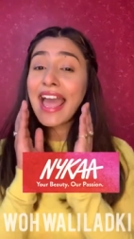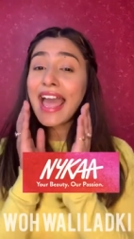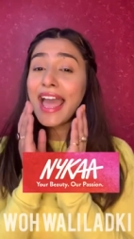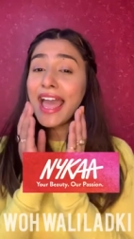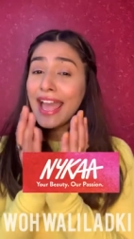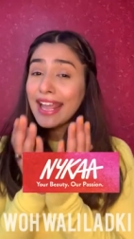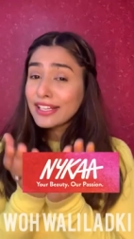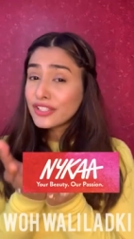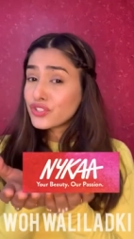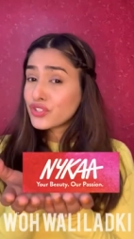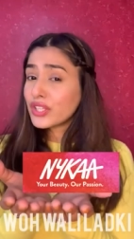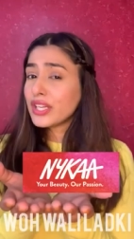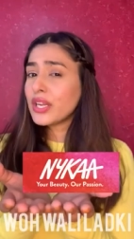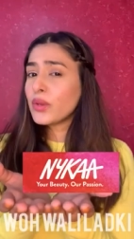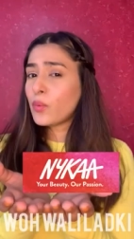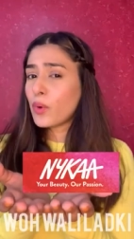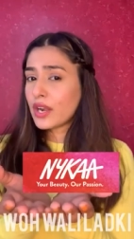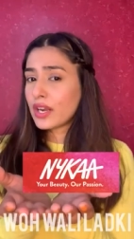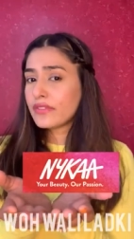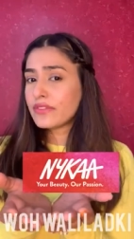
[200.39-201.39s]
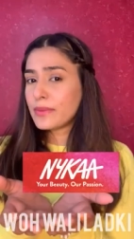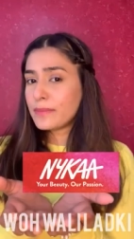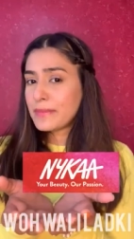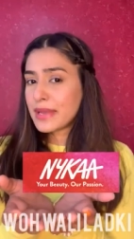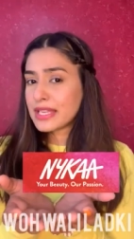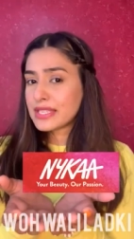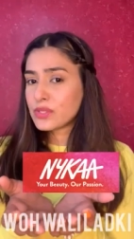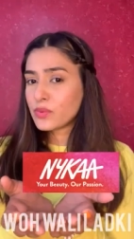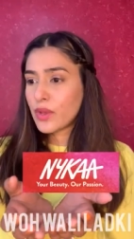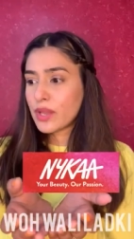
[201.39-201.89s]
actually one of the
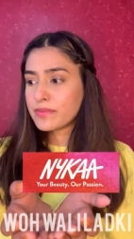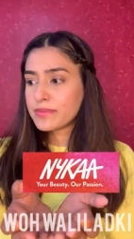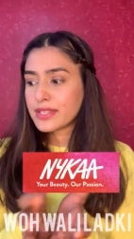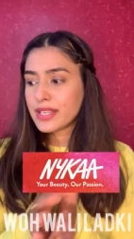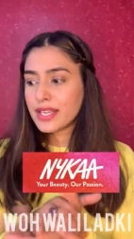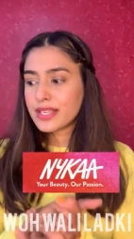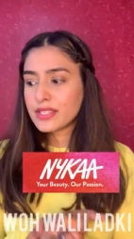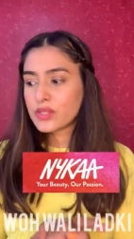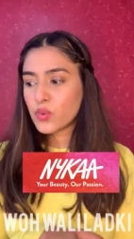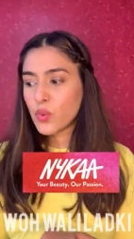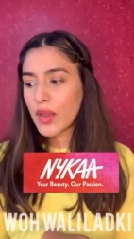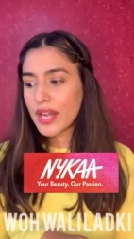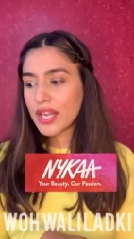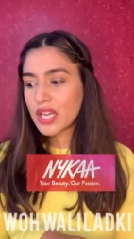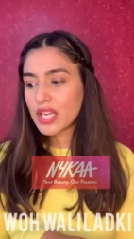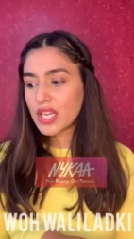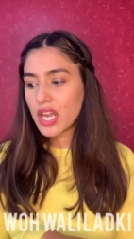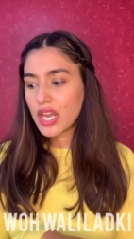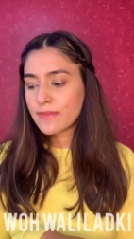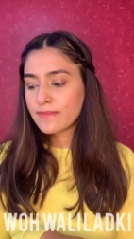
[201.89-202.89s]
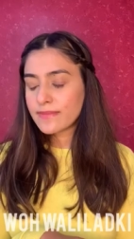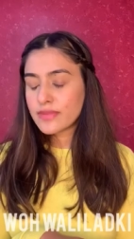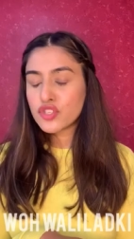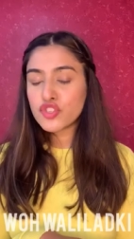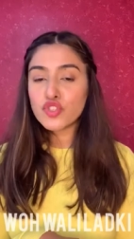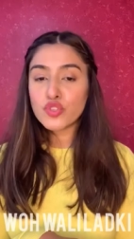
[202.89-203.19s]
best websites when it comes